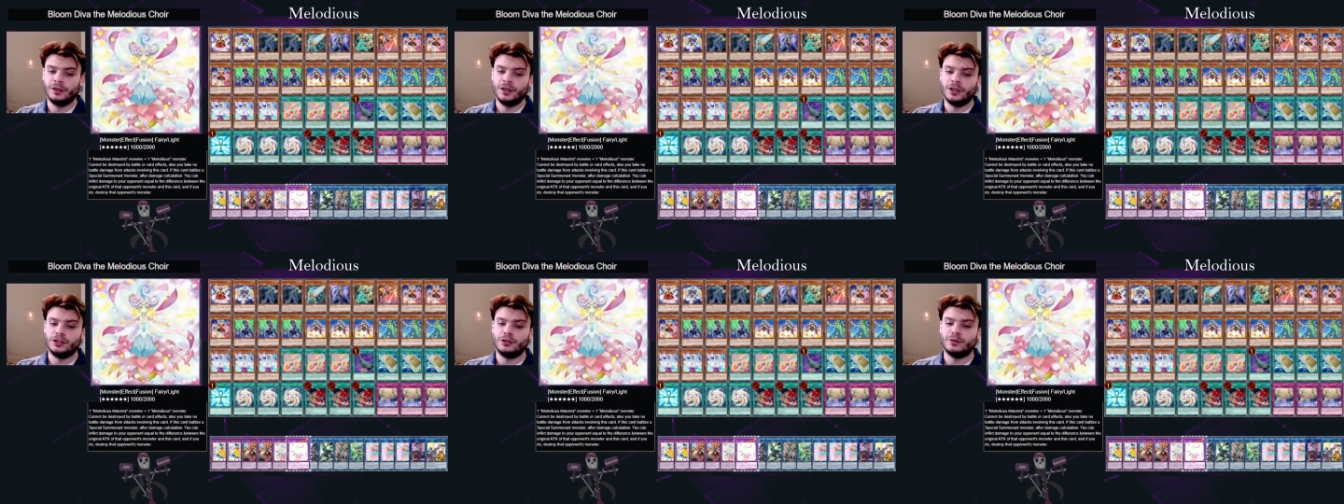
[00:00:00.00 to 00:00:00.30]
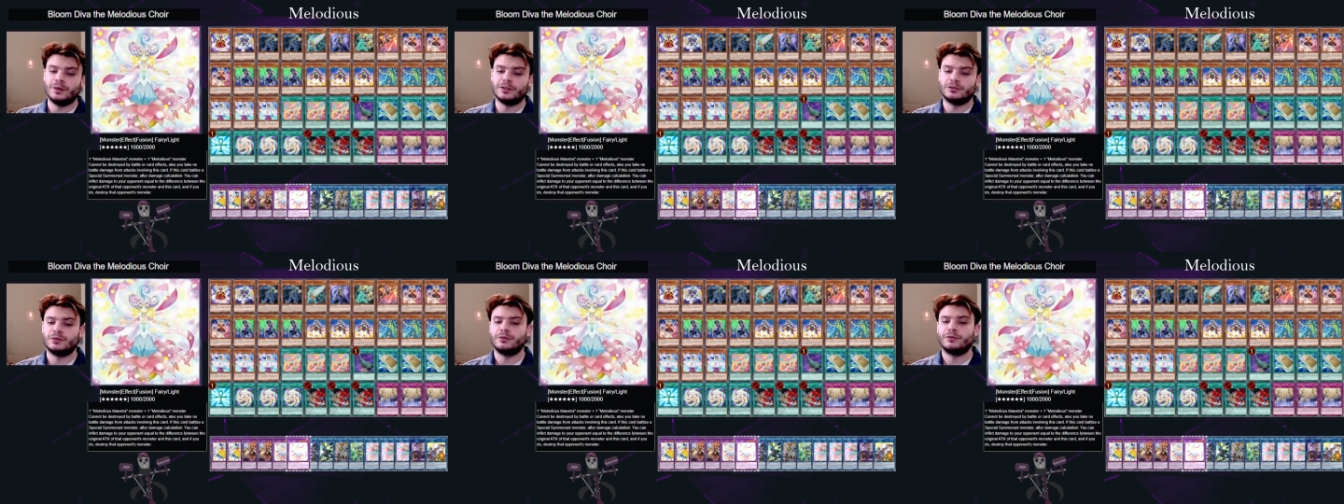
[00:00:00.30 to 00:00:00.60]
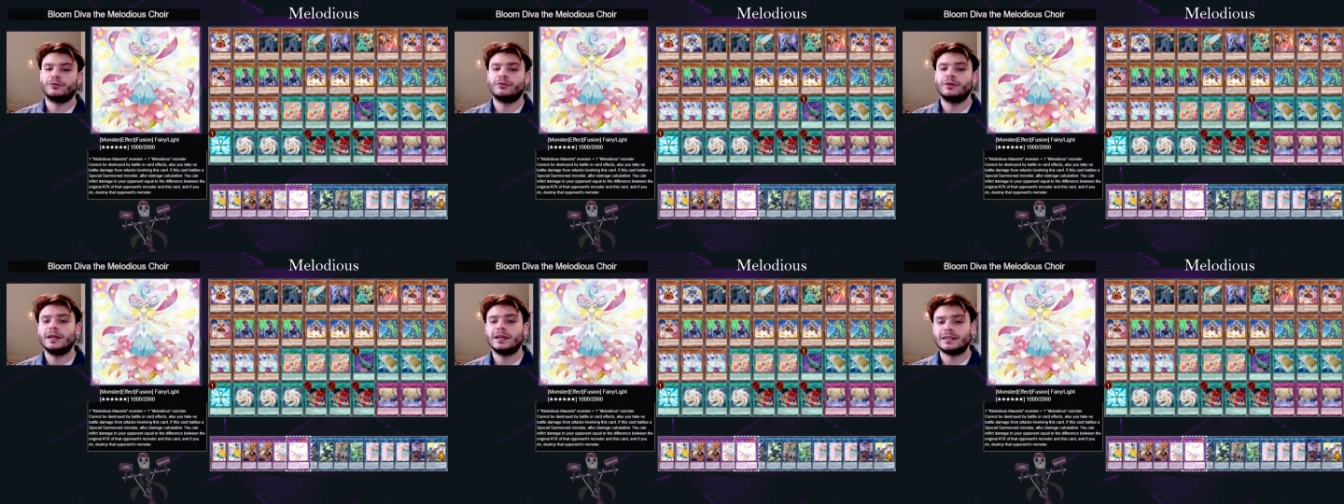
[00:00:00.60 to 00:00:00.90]
you get to
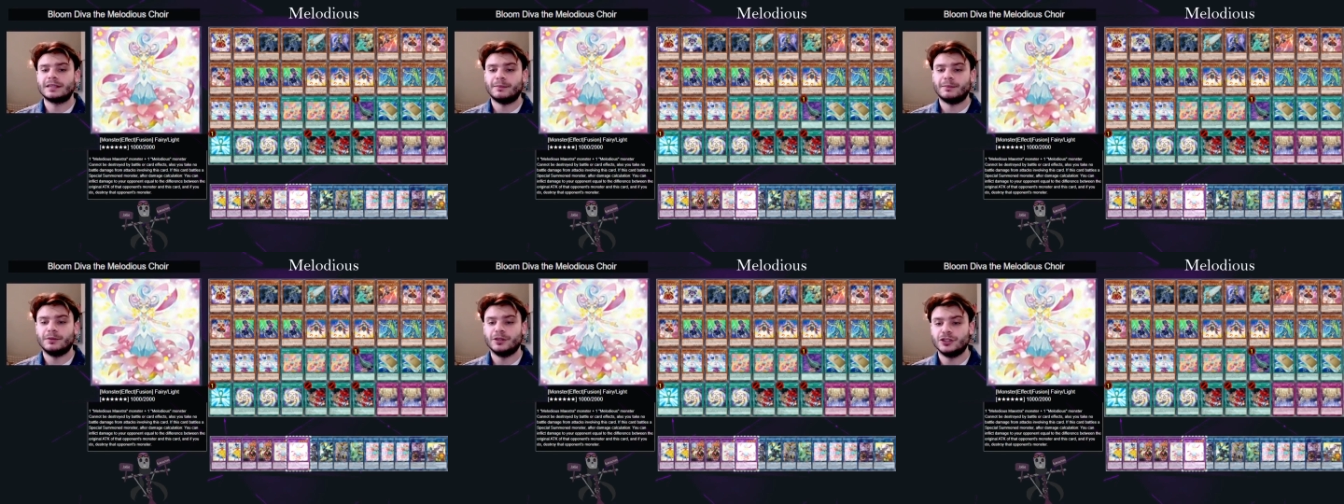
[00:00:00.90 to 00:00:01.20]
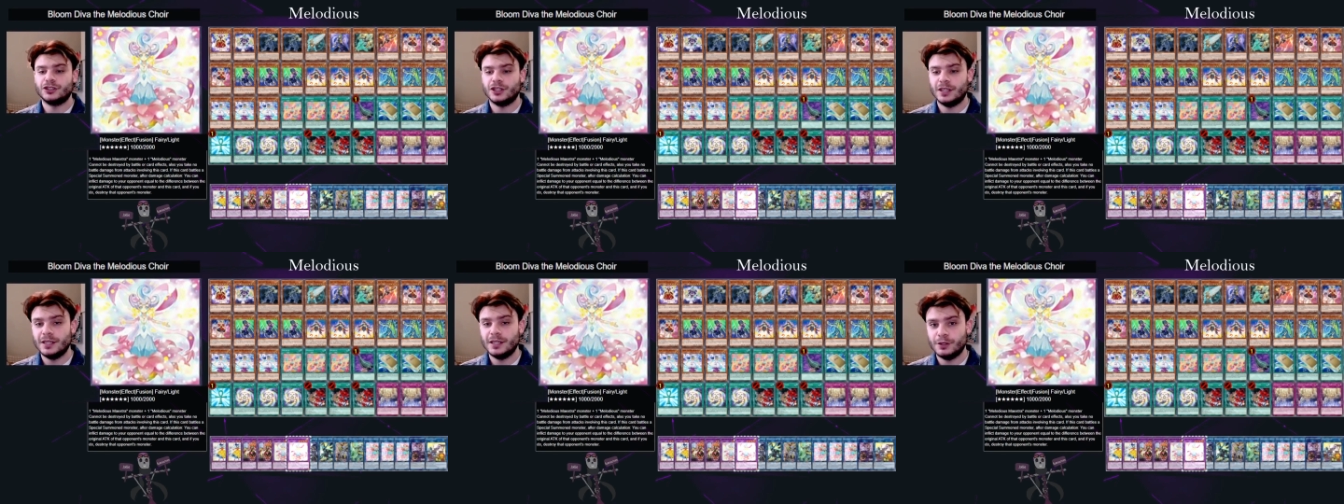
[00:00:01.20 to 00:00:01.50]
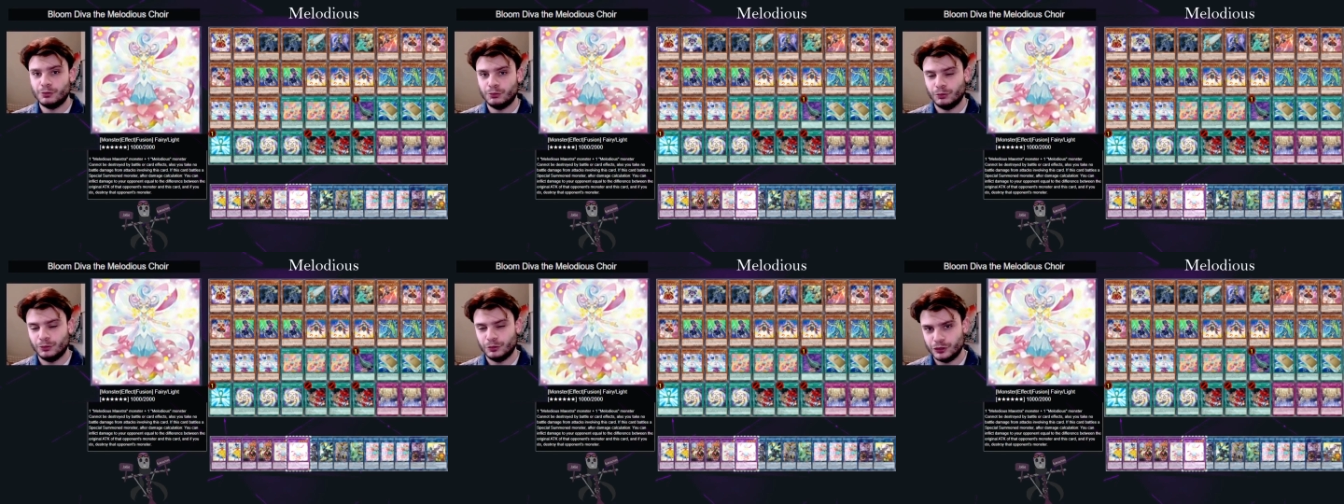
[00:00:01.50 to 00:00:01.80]
inflict damage
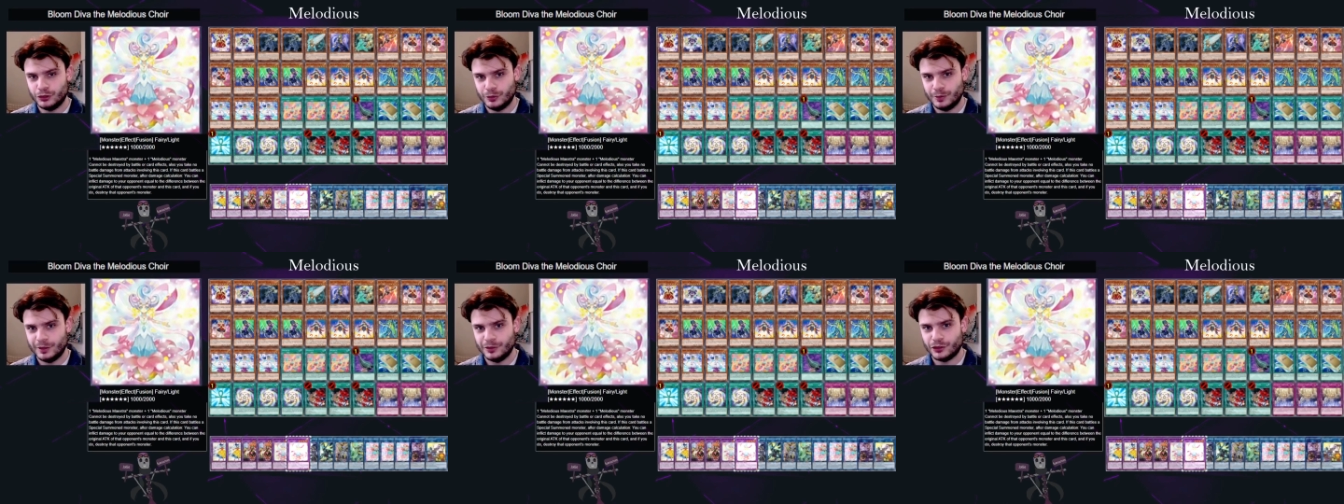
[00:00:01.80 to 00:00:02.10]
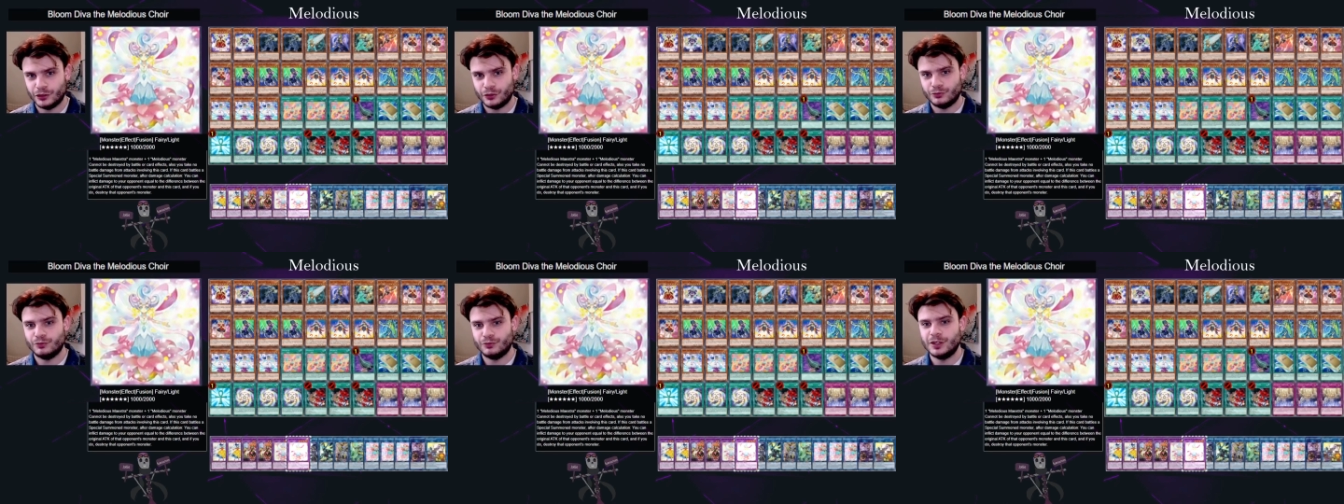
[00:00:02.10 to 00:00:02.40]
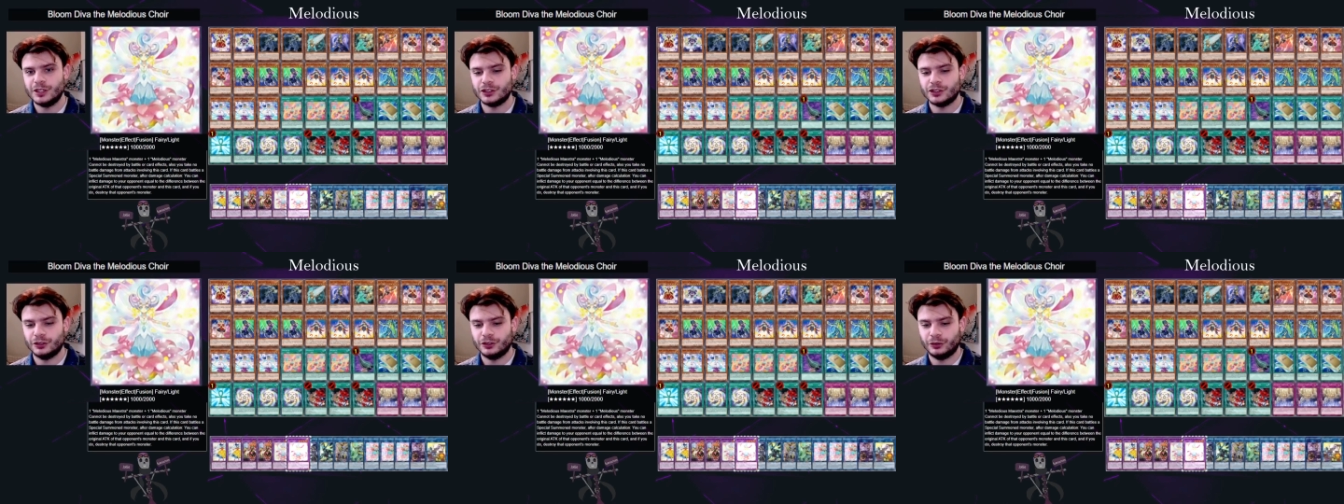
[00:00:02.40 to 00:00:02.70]
equal to its
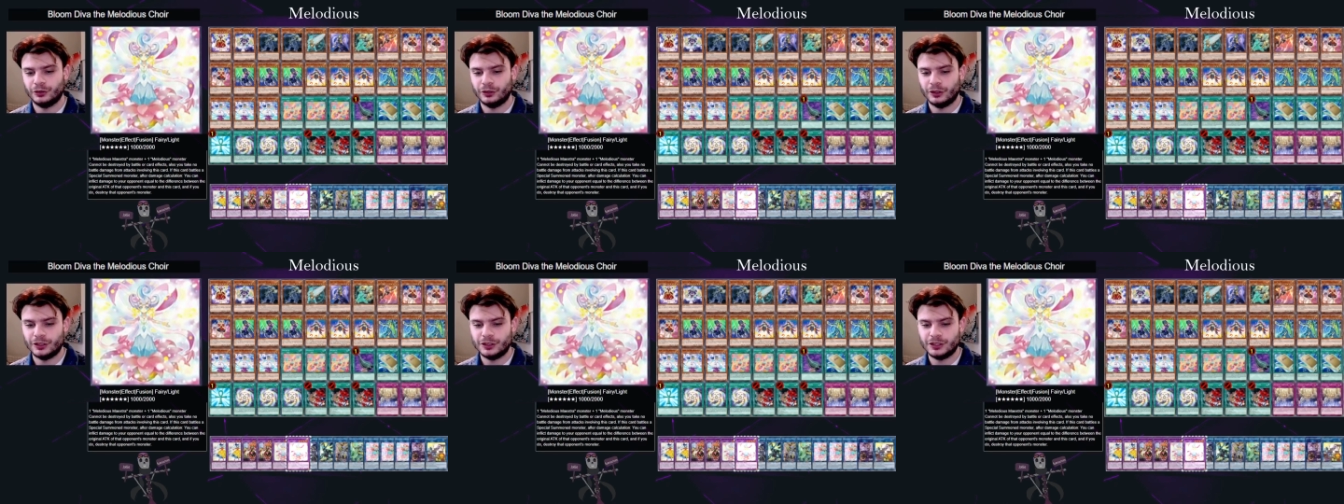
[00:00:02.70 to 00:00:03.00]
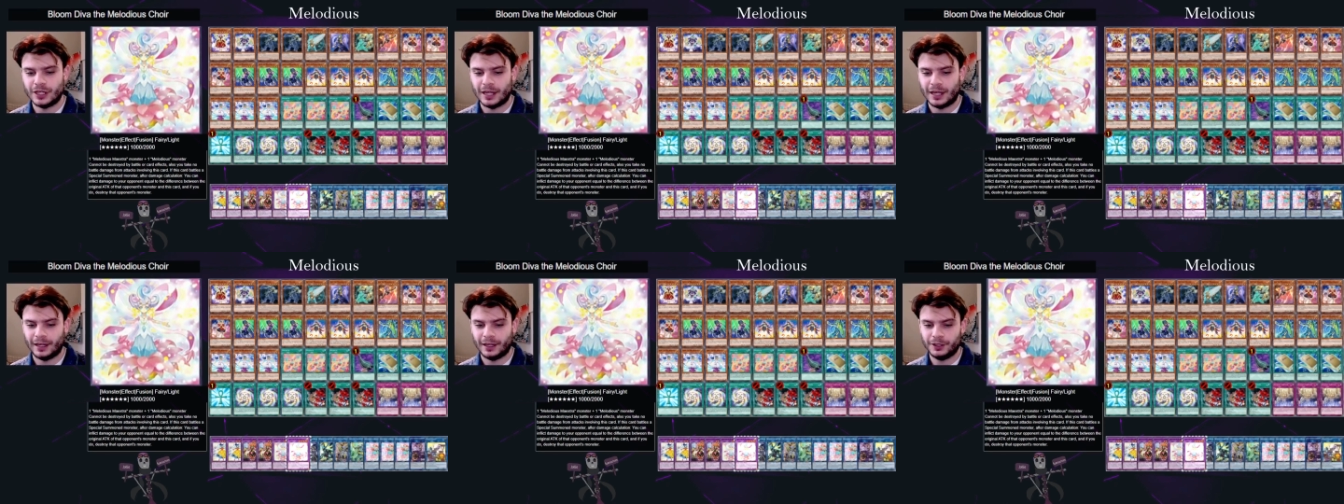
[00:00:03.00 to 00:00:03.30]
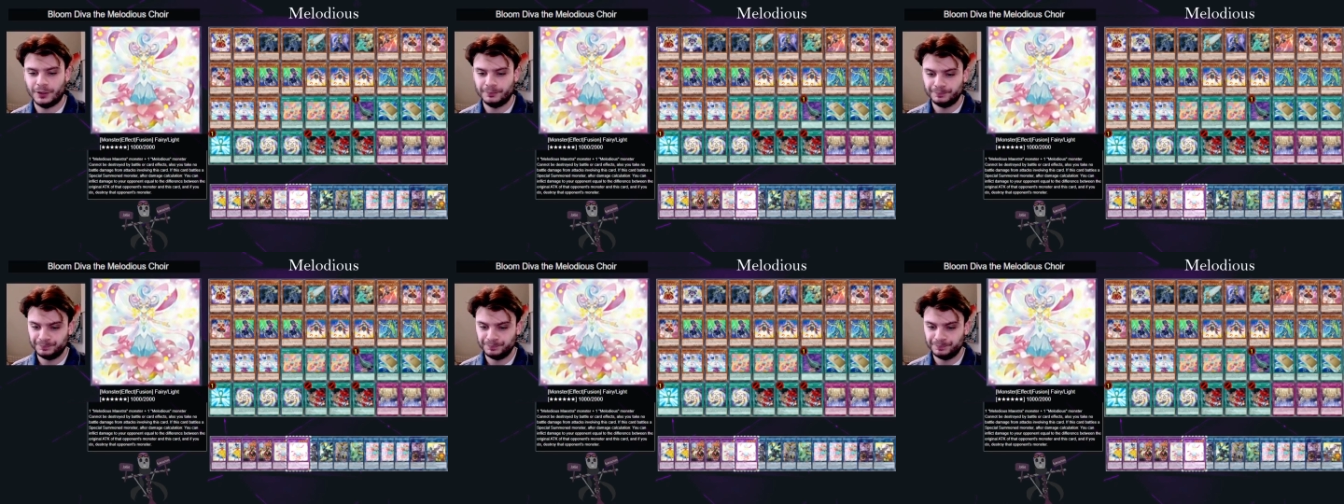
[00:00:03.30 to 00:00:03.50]
original attack